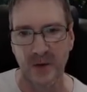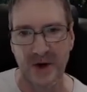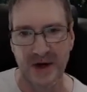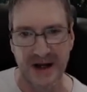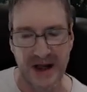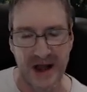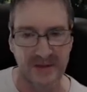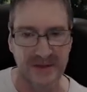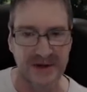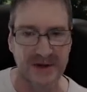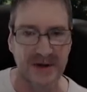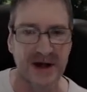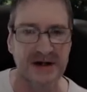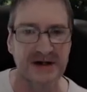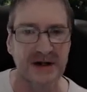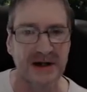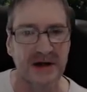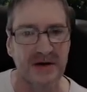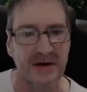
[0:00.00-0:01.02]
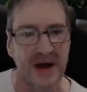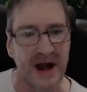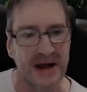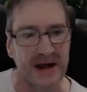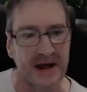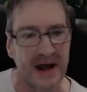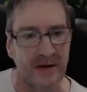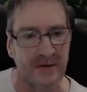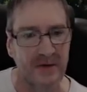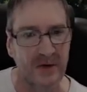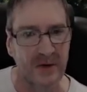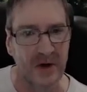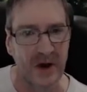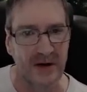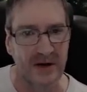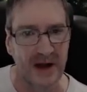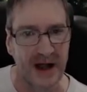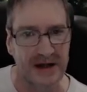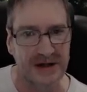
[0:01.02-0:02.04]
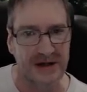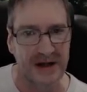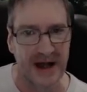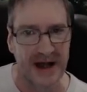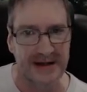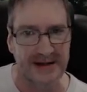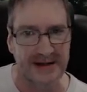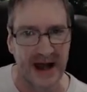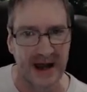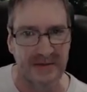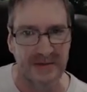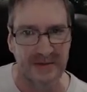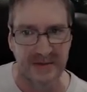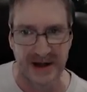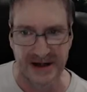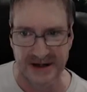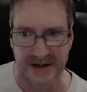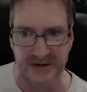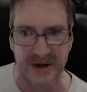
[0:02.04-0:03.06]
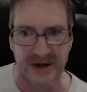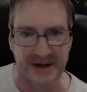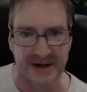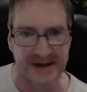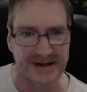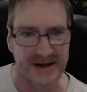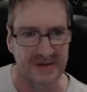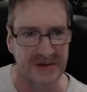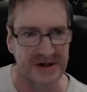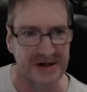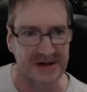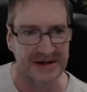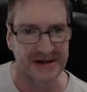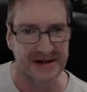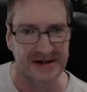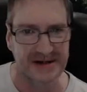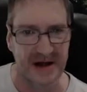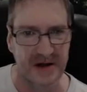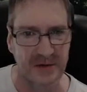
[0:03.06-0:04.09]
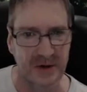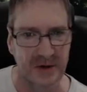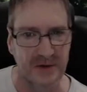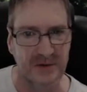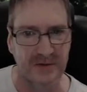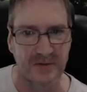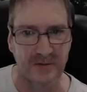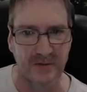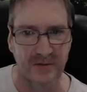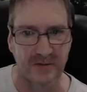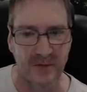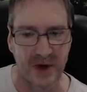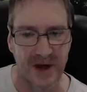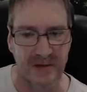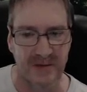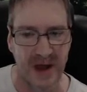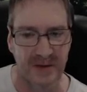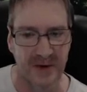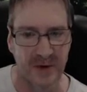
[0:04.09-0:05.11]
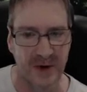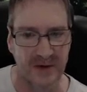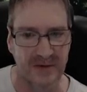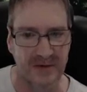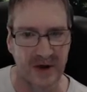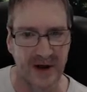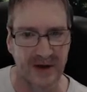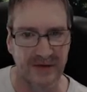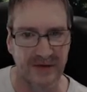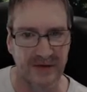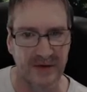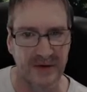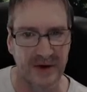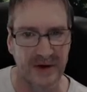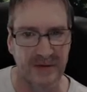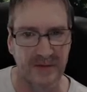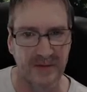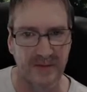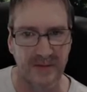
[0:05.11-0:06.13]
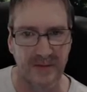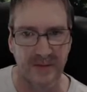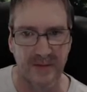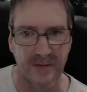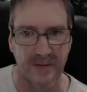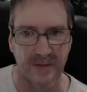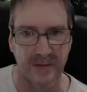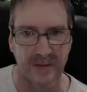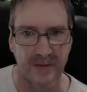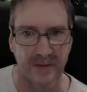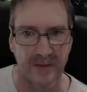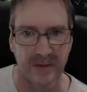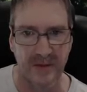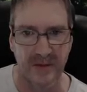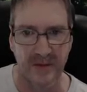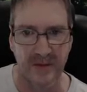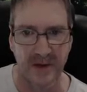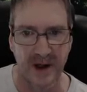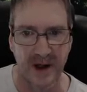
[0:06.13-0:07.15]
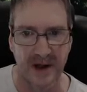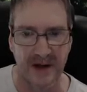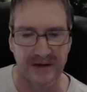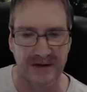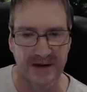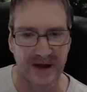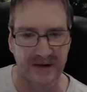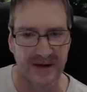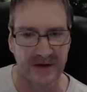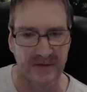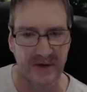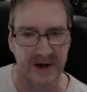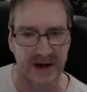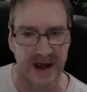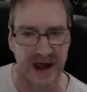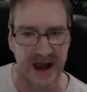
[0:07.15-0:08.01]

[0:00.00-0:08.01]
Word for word: But when it comes to actually creating a full-on large landscape, and let's look at this image as an example, where you maybe want to fly through it, uh, nothing